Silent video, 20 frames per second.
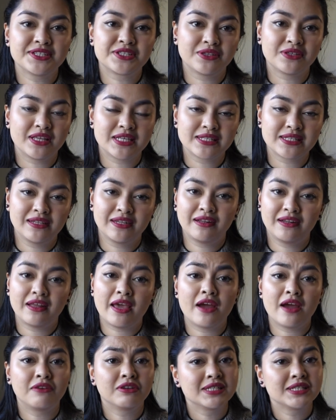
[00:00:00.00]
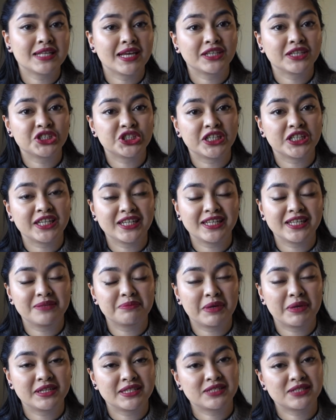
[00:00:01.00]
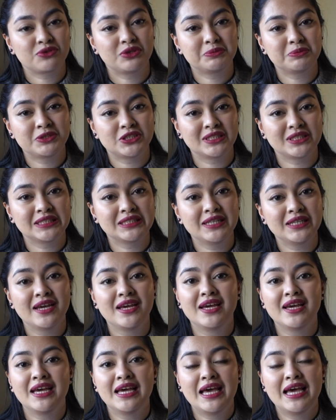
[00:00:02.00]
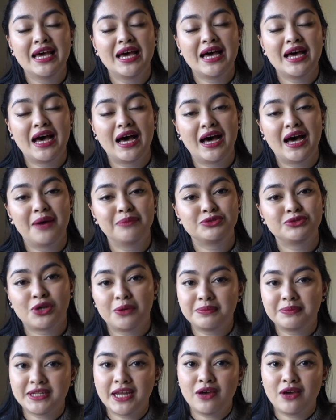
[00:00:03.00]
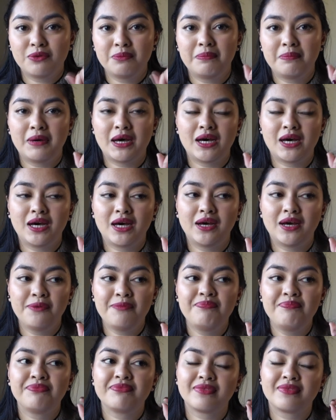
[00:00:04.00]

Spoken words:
So there's a little error section in my description drop down bar.